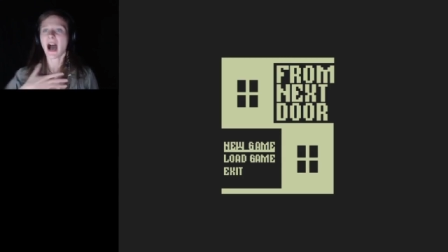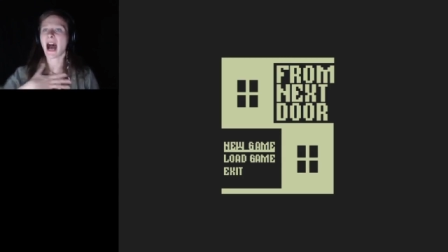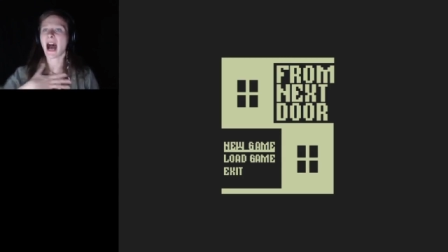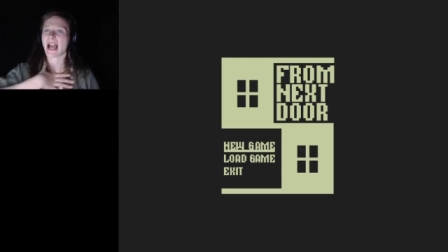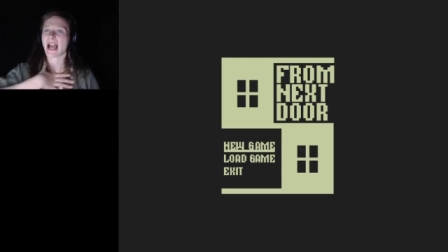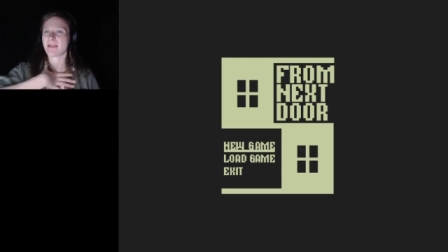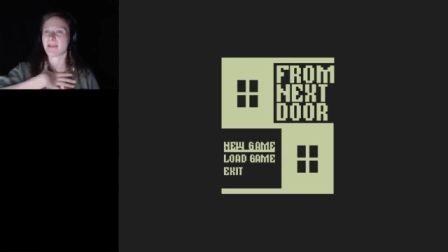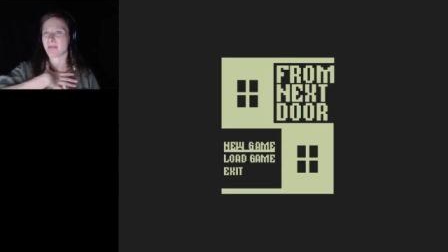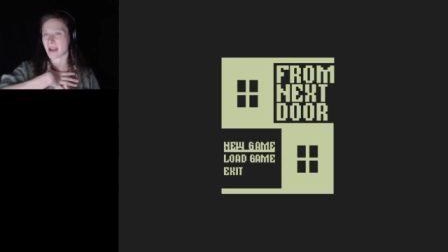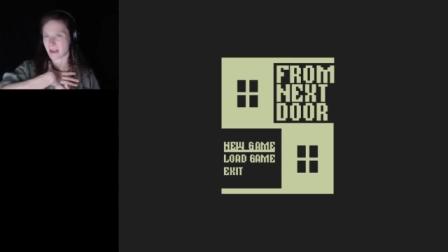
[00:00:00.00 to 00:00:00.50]

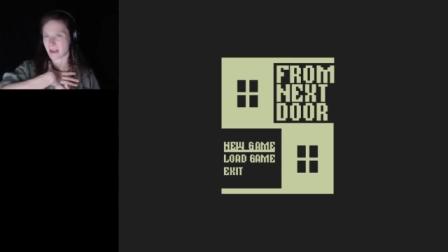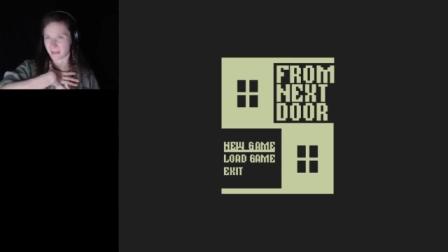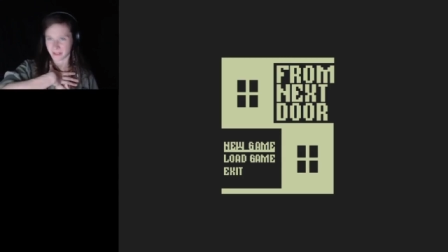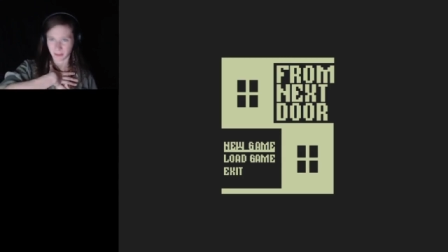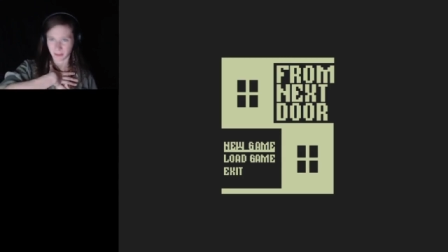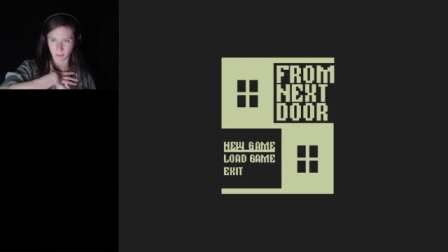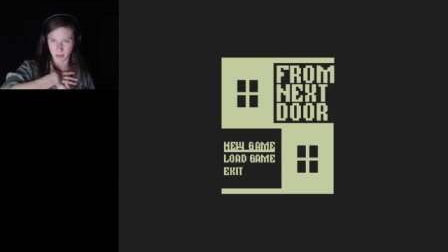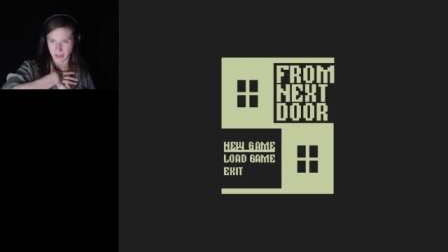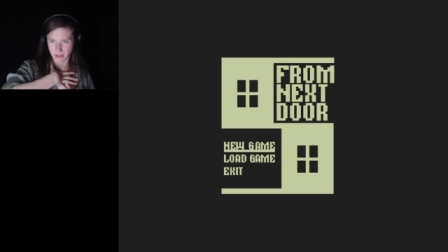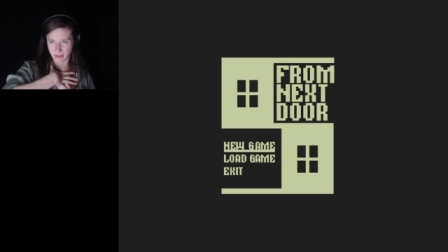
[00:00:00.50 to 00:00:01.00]
I'm
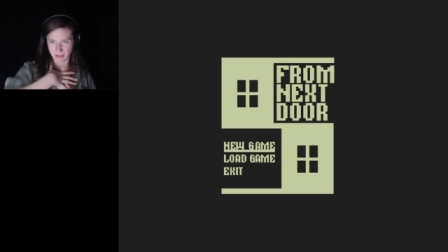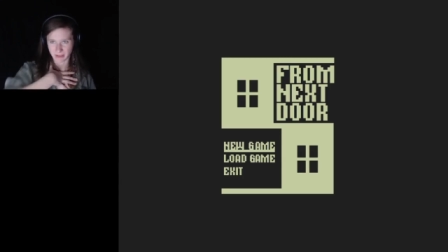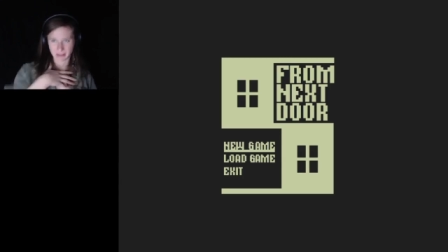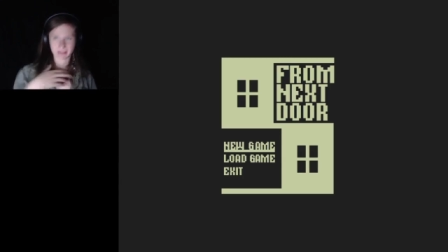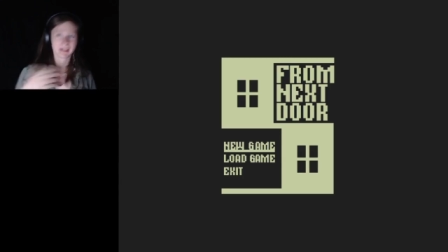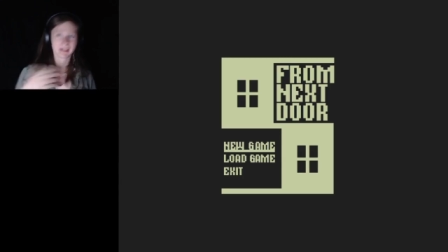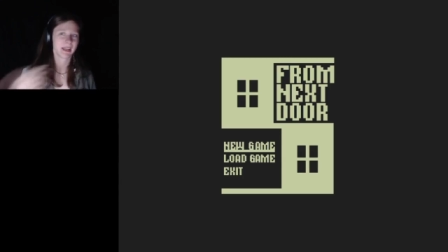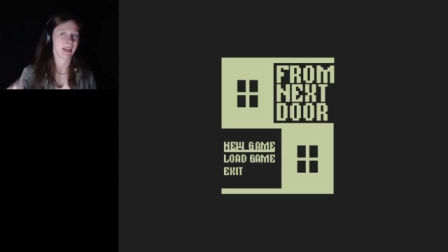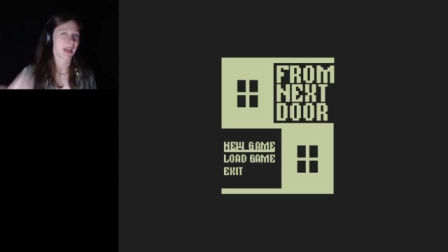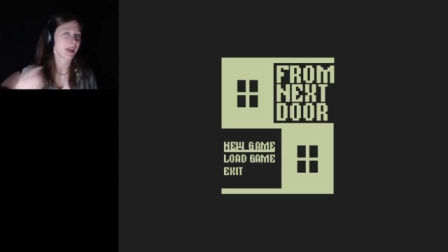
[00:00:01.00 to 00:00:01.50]
Arial
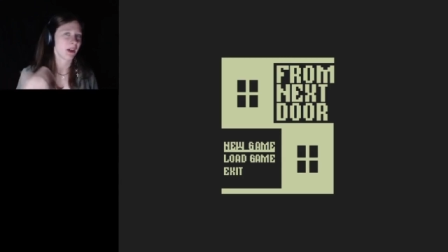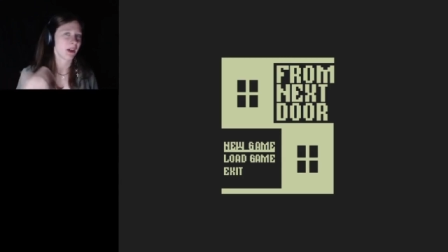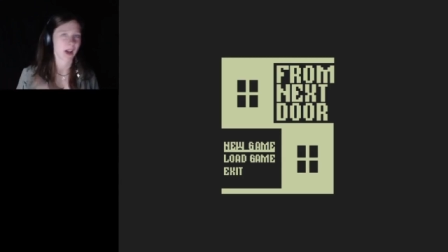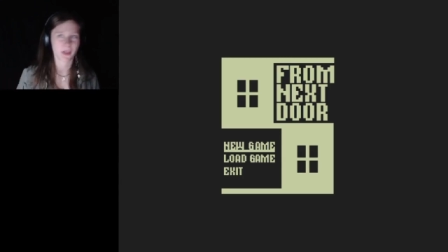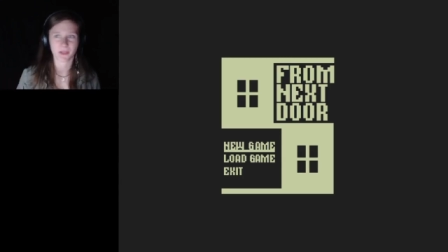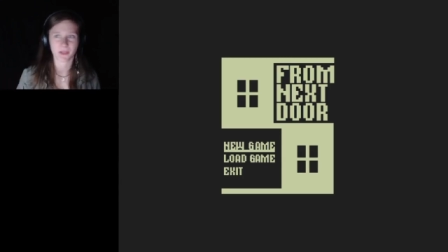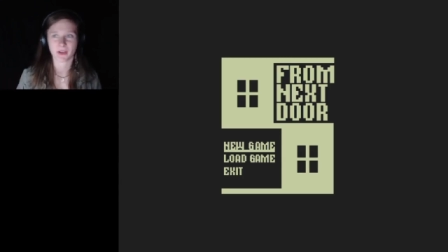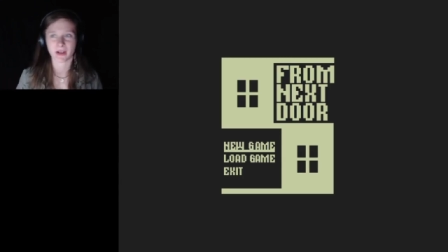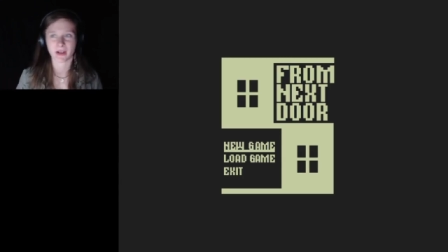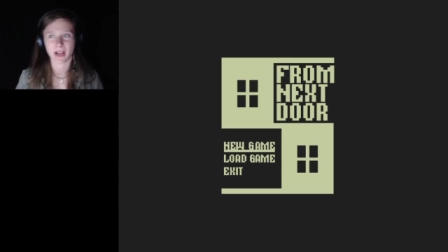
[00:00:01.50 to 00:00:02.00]
Wicklund, an
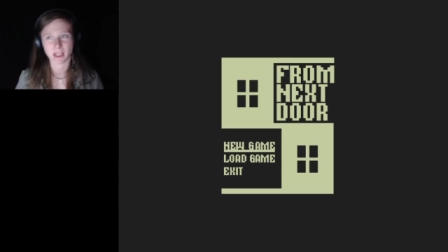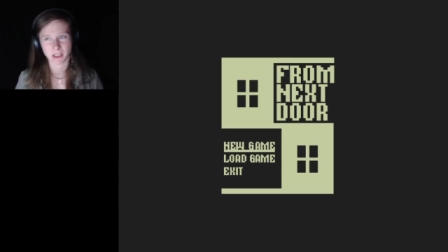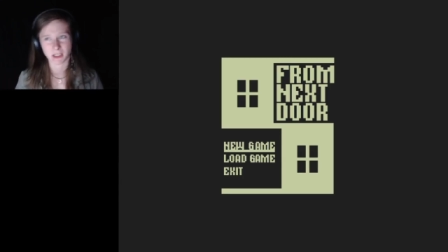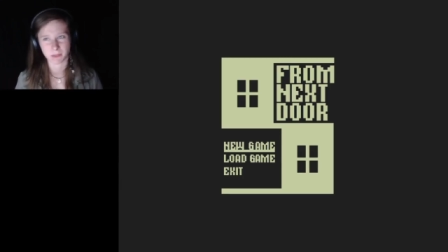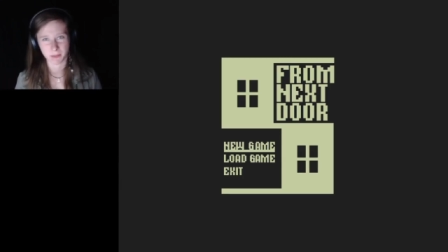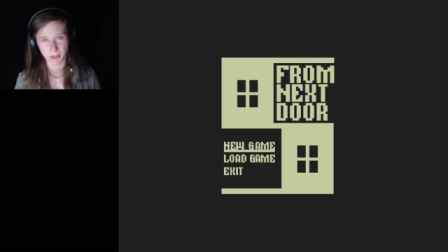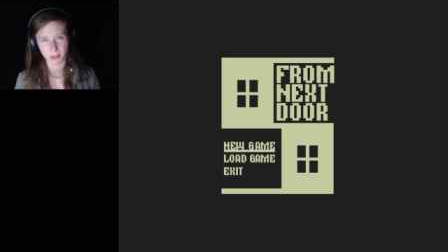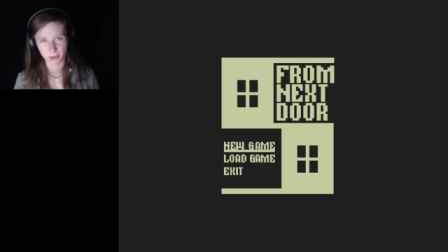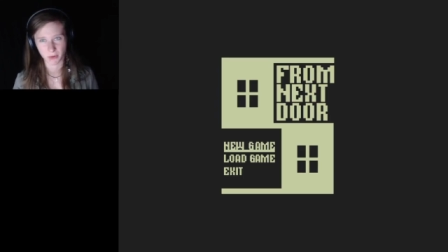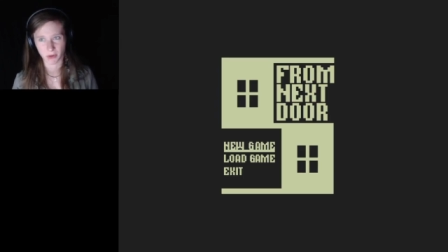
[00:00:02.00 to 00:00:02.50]
author and
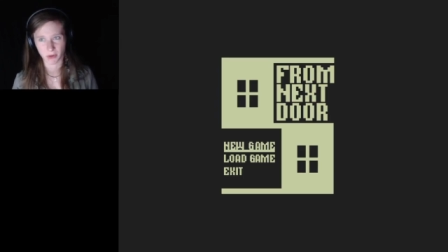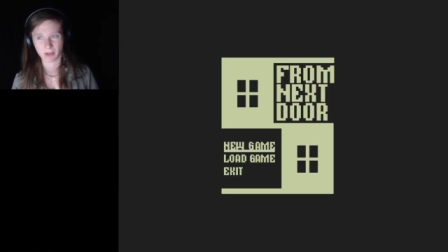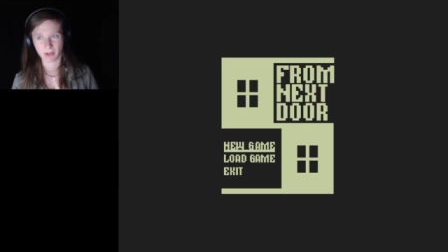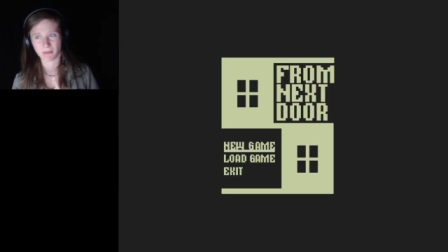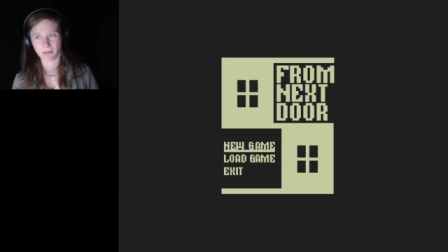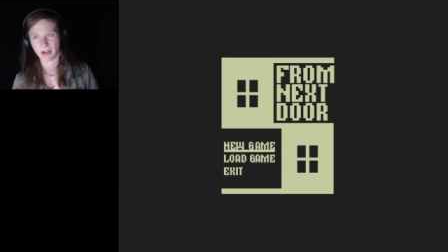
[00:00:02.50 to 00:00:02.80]
entrepreneur